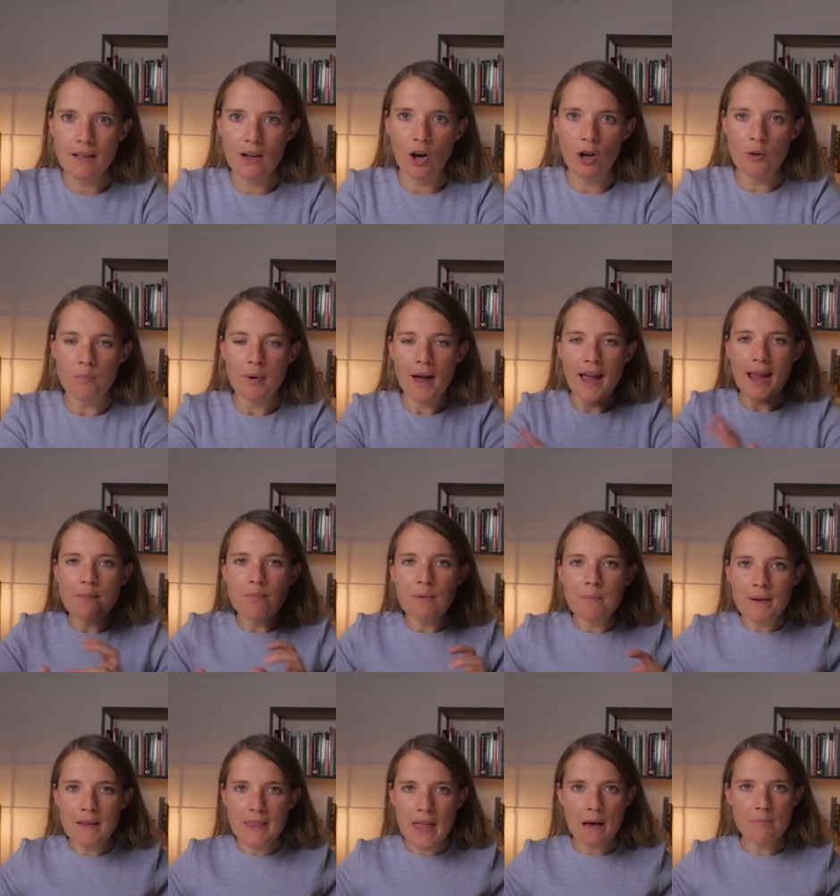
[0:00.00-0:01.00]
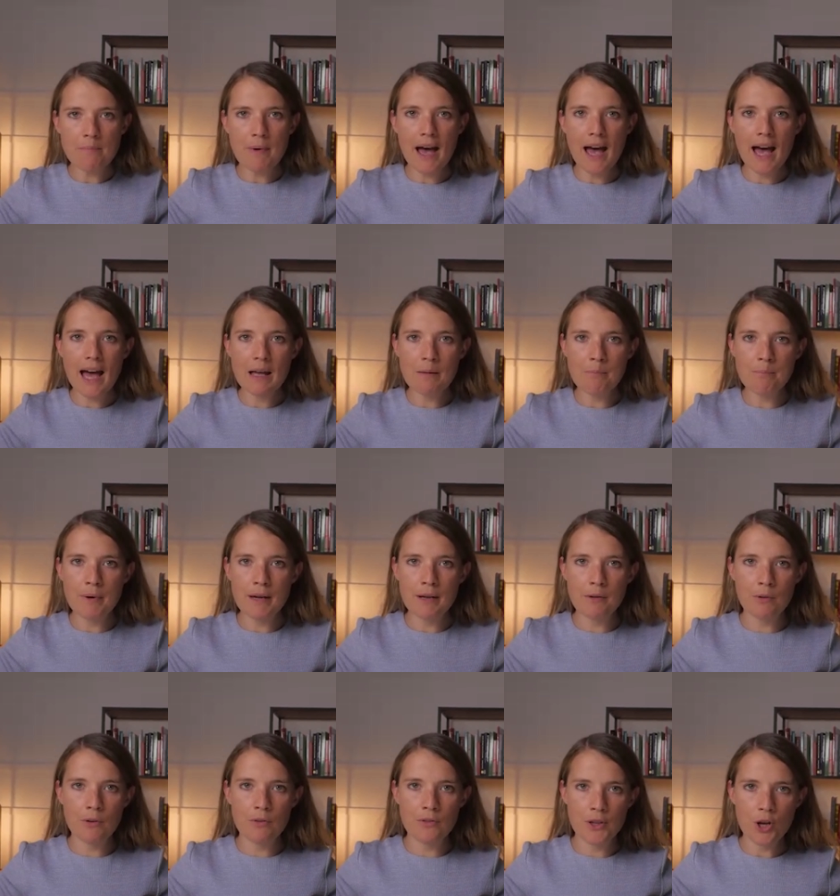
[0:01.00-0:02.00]
on paper be that bad,
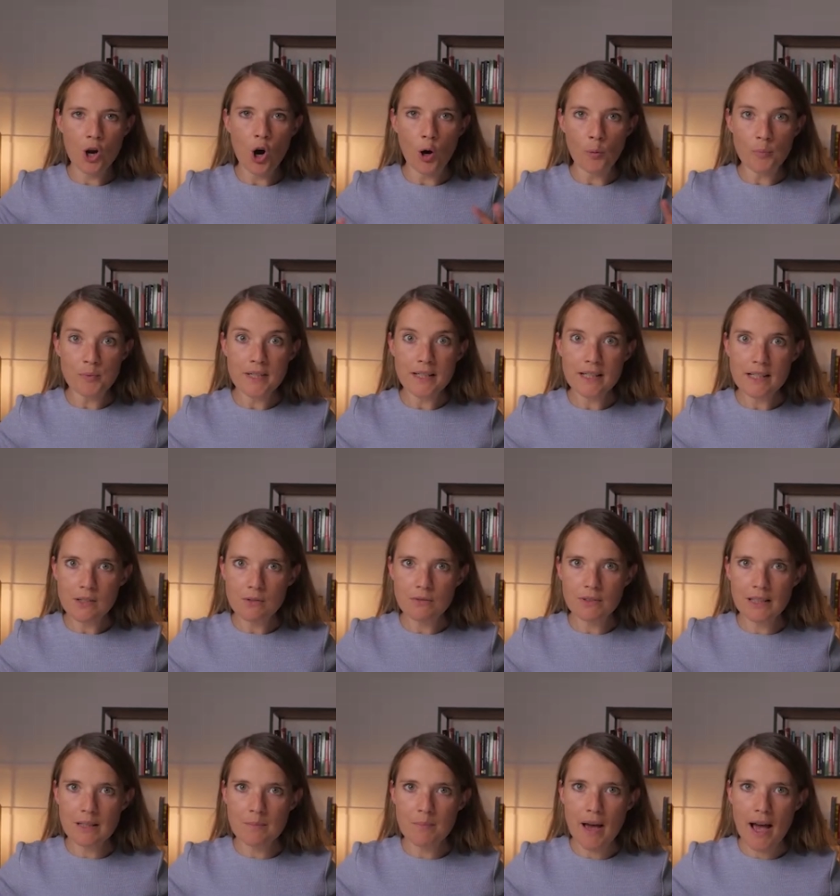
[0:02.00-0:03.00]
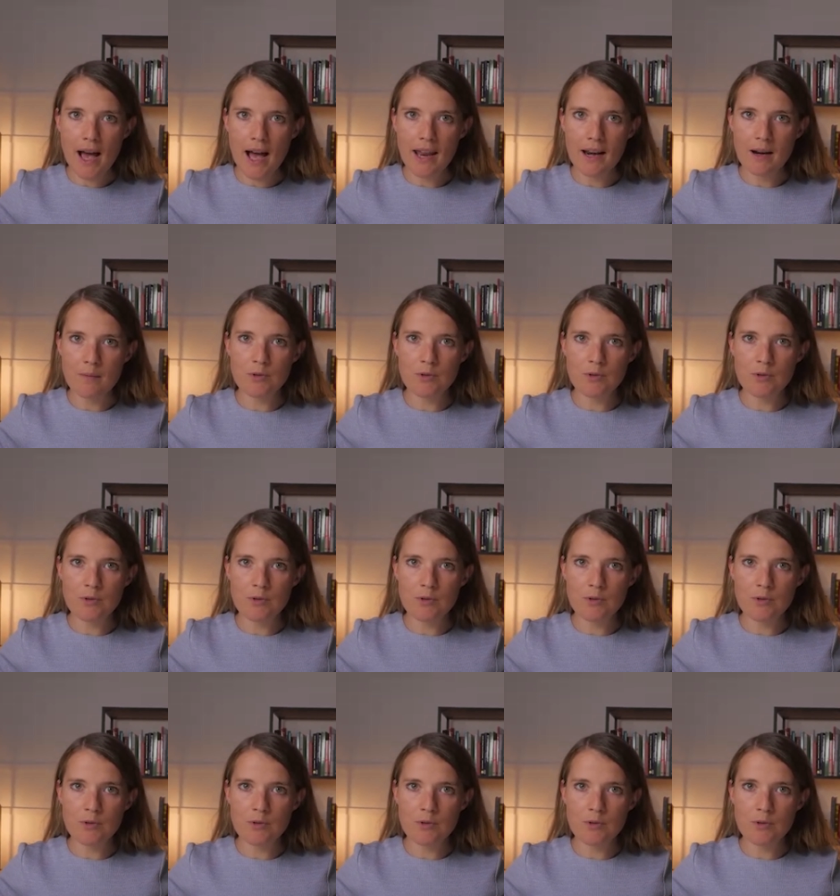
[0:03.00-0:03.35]
but the optics are really bad.